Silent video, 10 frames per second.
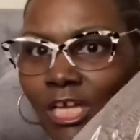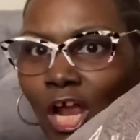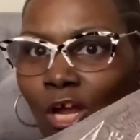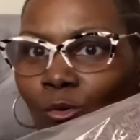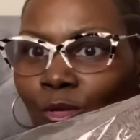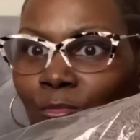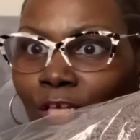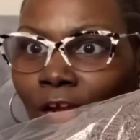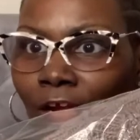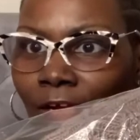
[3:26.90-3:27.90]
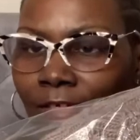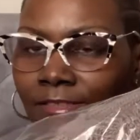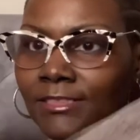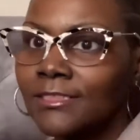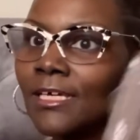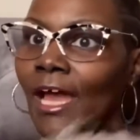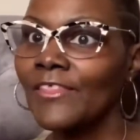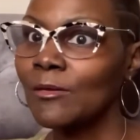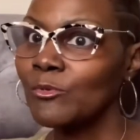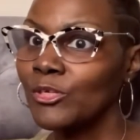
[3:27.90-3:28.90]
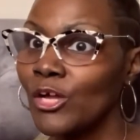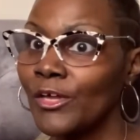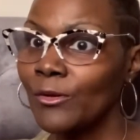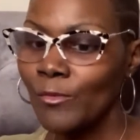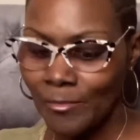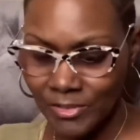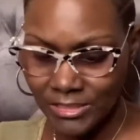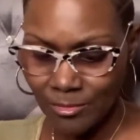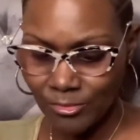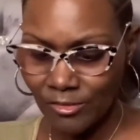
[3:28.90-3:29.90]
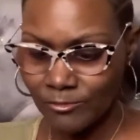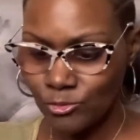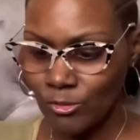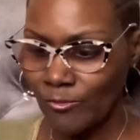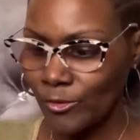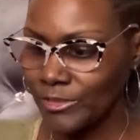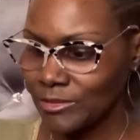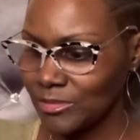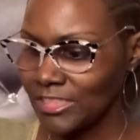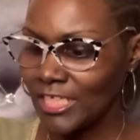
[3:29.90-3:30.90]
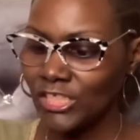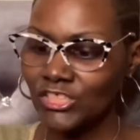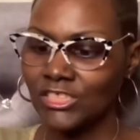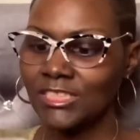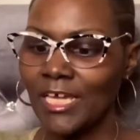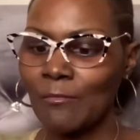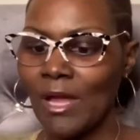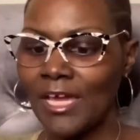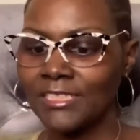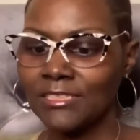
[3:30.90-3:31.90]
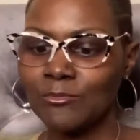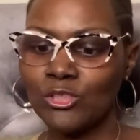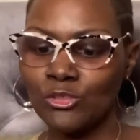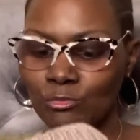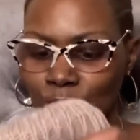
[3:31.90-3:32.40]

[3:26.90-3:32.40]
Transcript: are going to be hers I think I'm gonna go ahead and wrap these up and give them to her for Christmas. They look just like mine, except they're a little bit